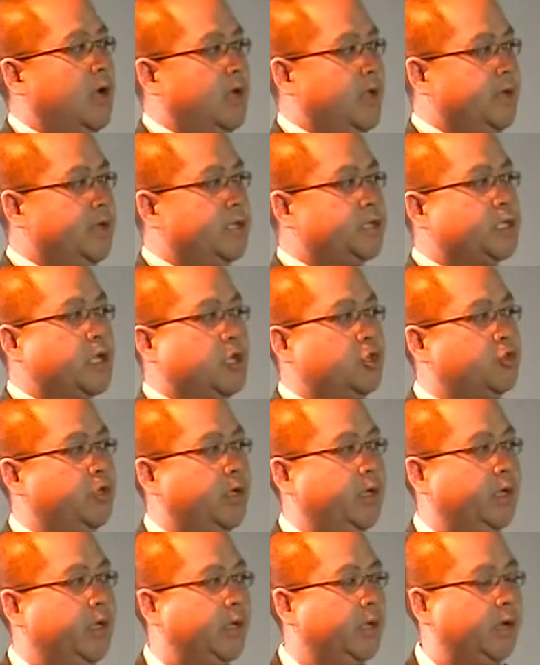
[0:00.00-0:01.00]
In this
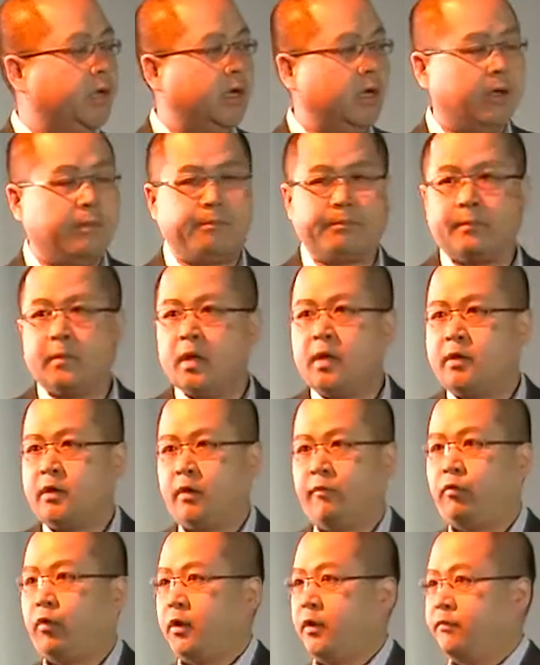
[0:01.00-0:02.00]
country,
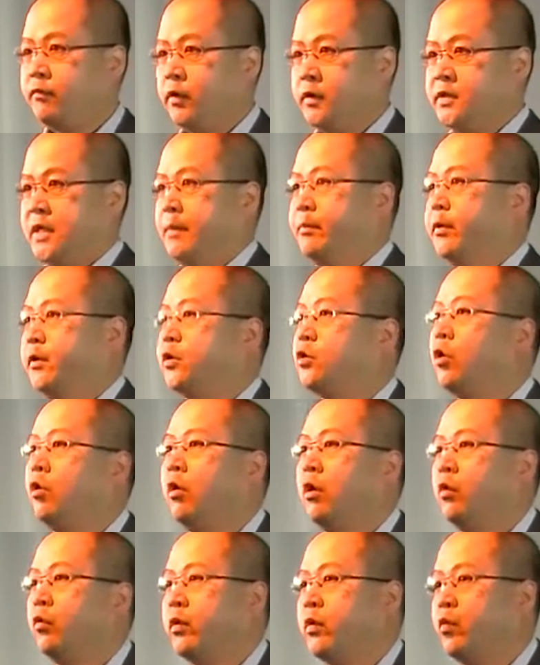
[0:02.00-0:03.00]
for example, in
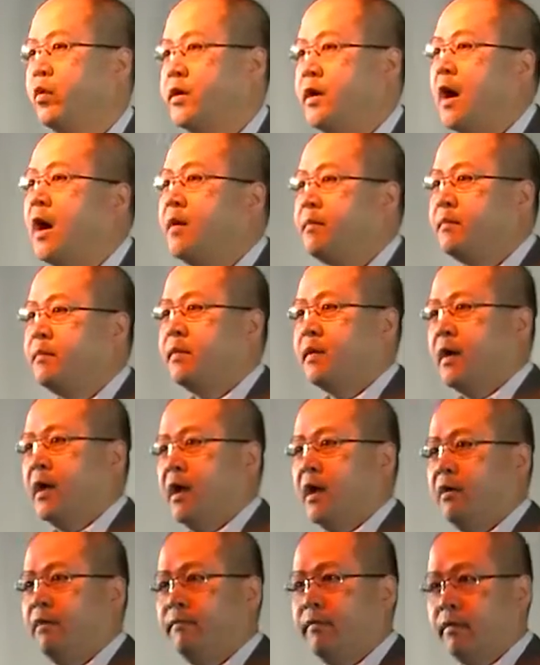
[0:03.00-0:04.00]
coal, we would not
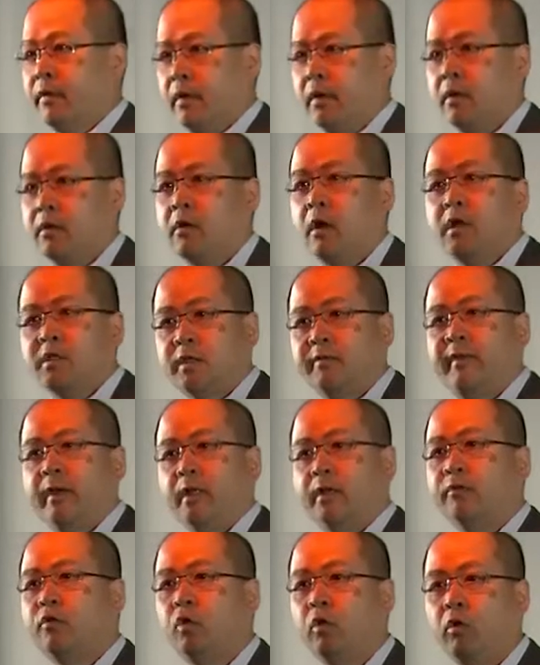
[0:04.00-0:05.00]
have a
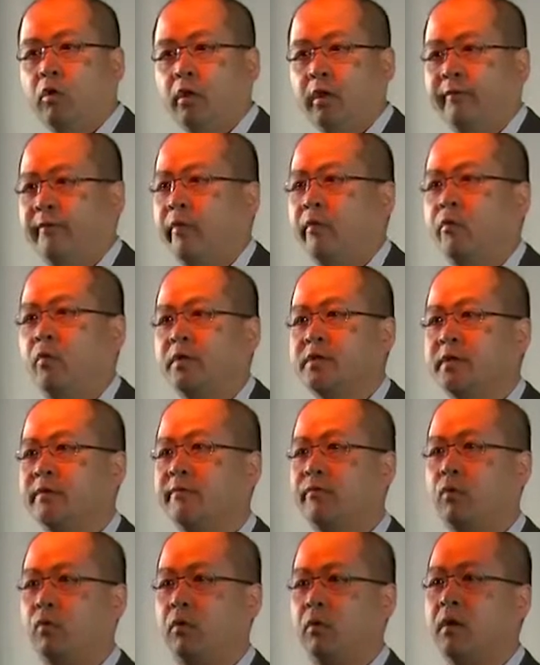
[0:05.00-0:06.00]
cost-effective coal if it
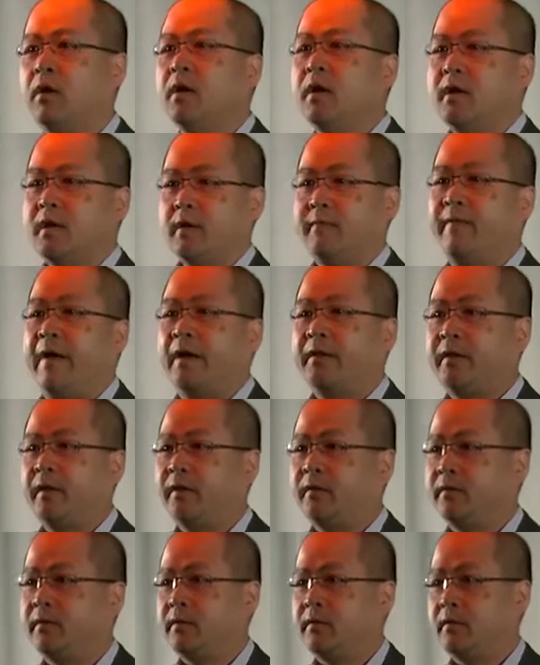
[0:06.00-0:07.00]
wasn't for the fact
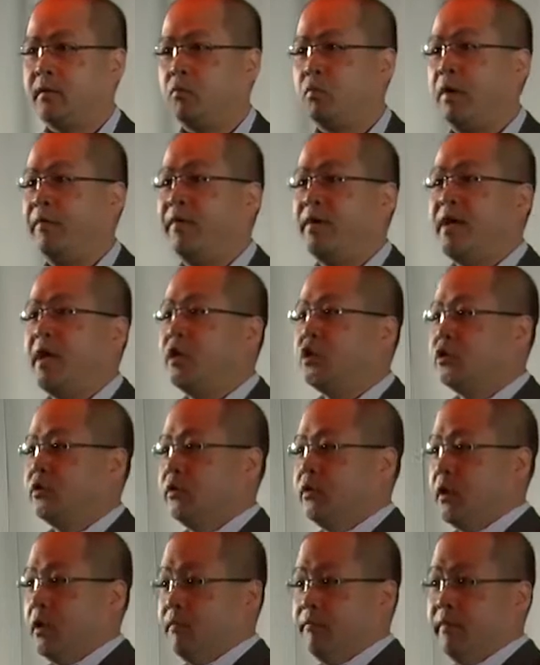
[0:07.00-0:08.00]
that we have
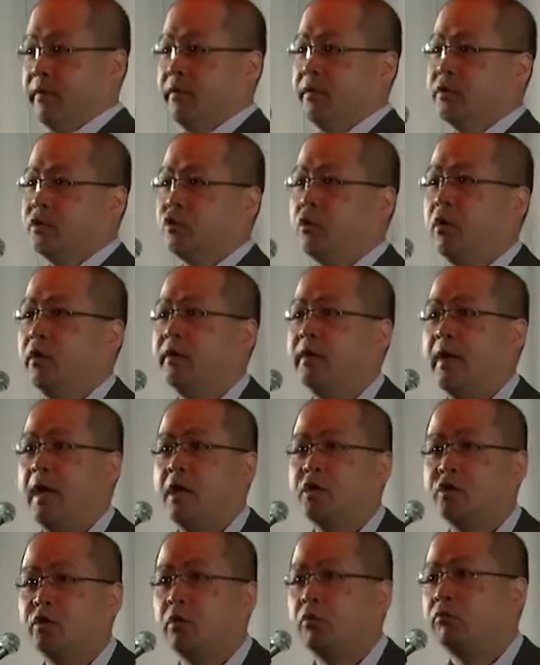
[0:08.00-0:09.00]
a very strong
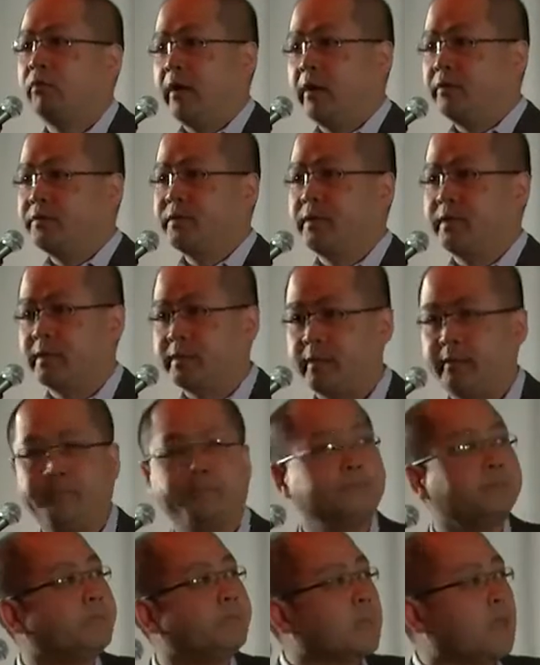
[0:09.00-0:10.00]
national rail system.
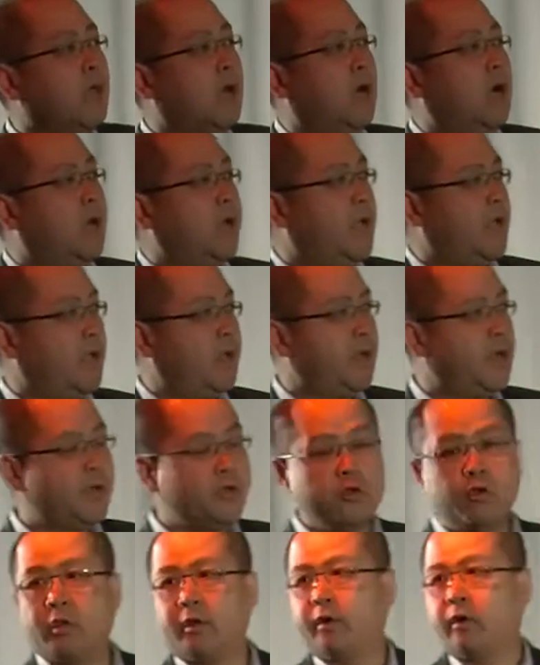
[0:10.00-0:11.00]
And in
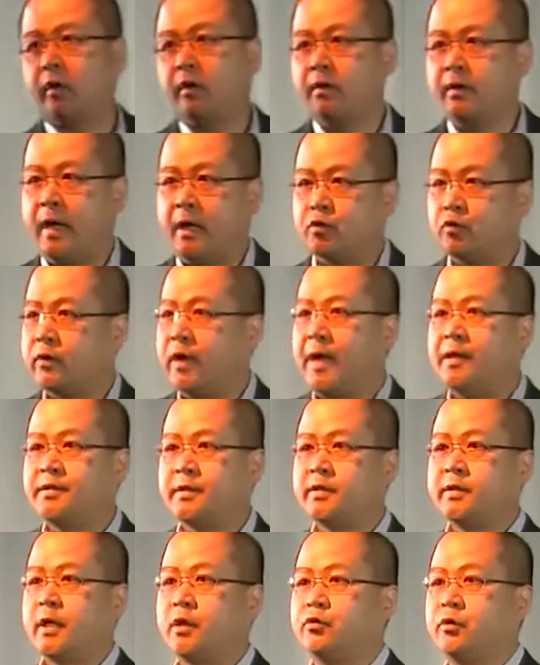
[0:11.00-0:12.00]
nuclear, natural gas,
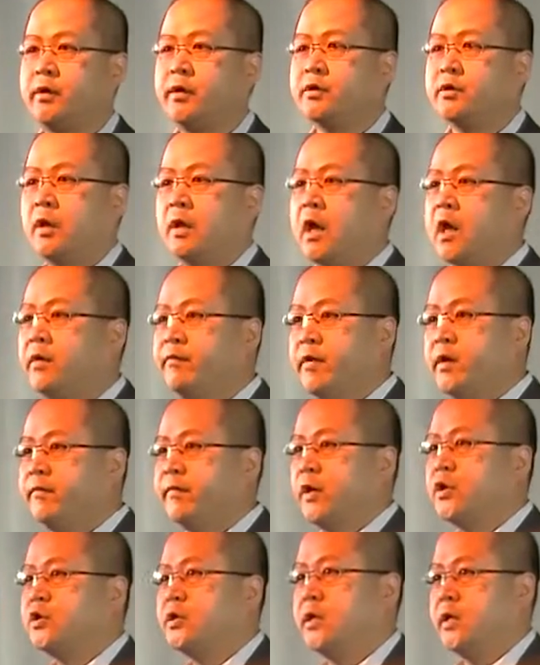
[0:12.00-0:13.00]
et cetera. There's a lot of
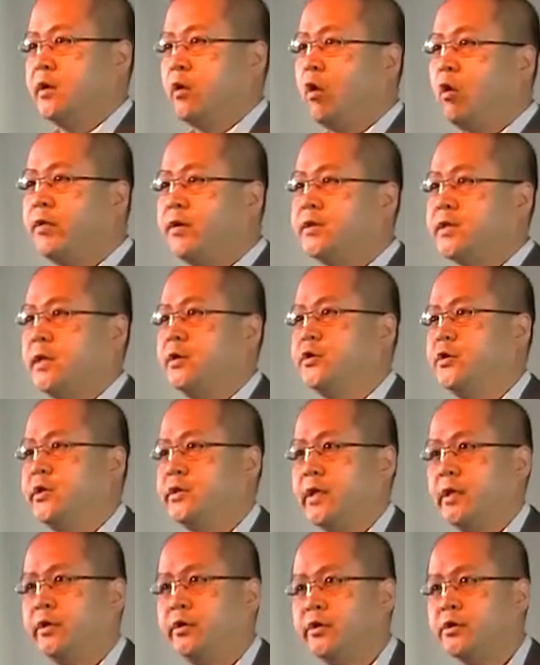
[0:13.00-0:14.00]
innovation in all these energy
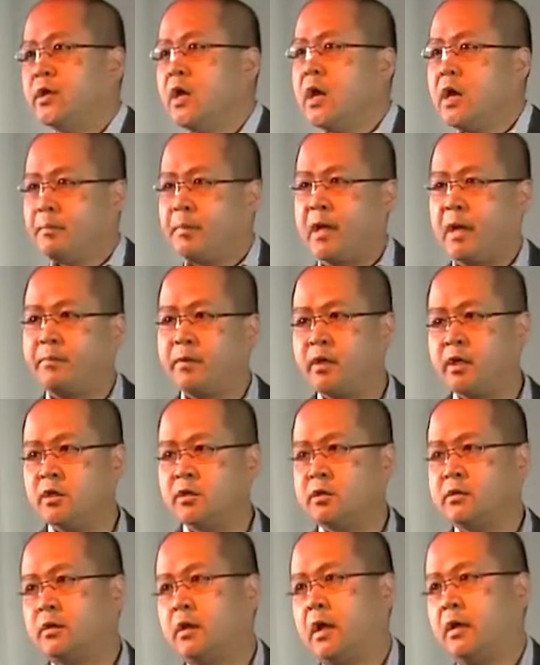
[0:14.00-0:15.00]
sectors, but I'm going
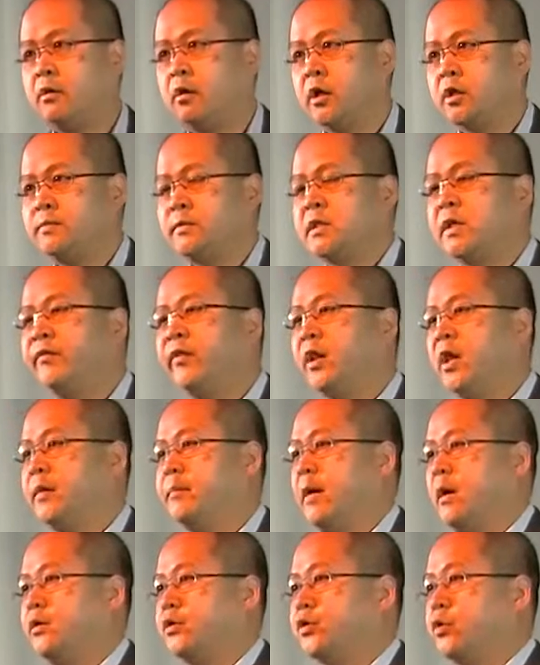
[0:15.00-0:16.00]
to talk specifically
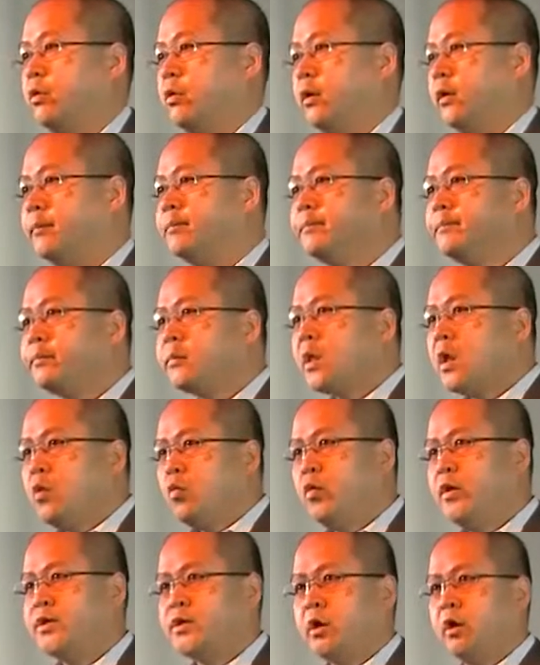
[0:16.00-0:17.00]
about solar.
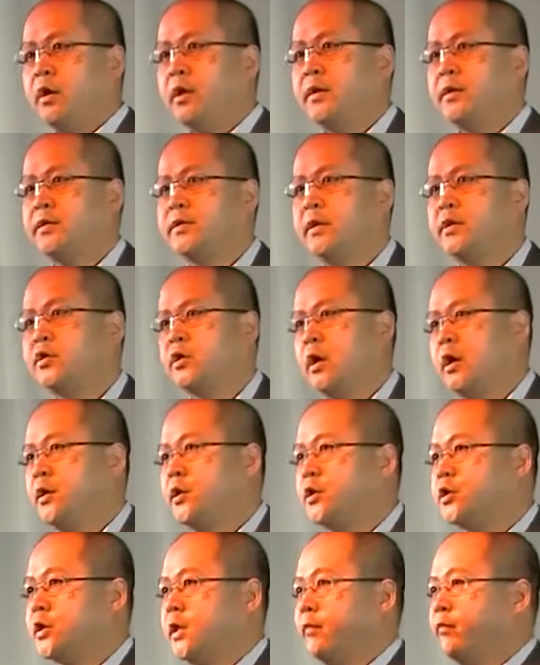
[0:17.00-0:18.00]
We started the SunShot
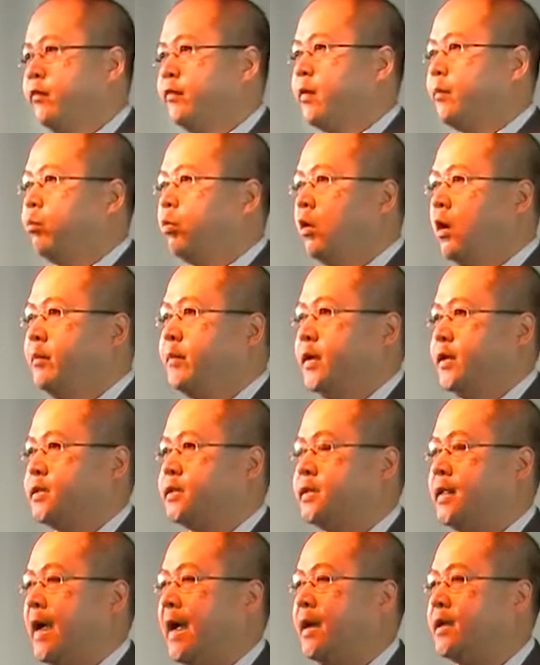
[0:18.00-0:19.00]
initiative with the
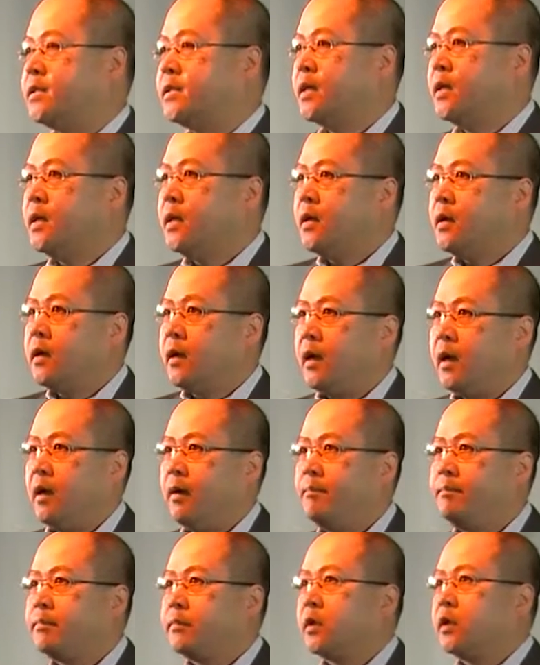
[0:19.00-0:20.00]
premise that
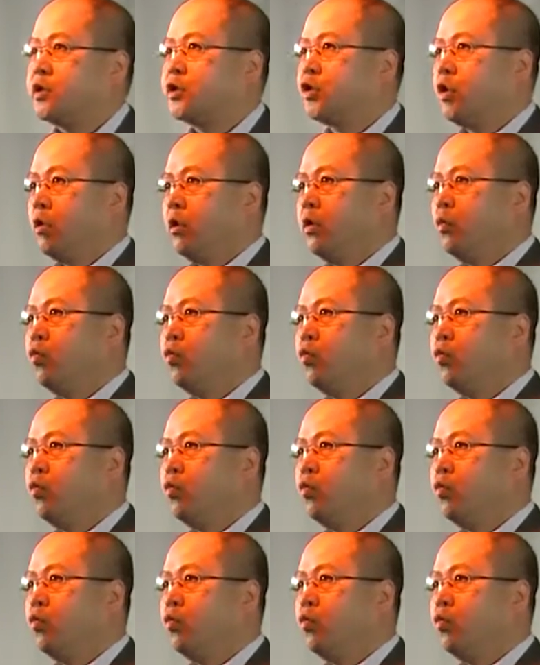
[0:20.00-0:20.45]
solar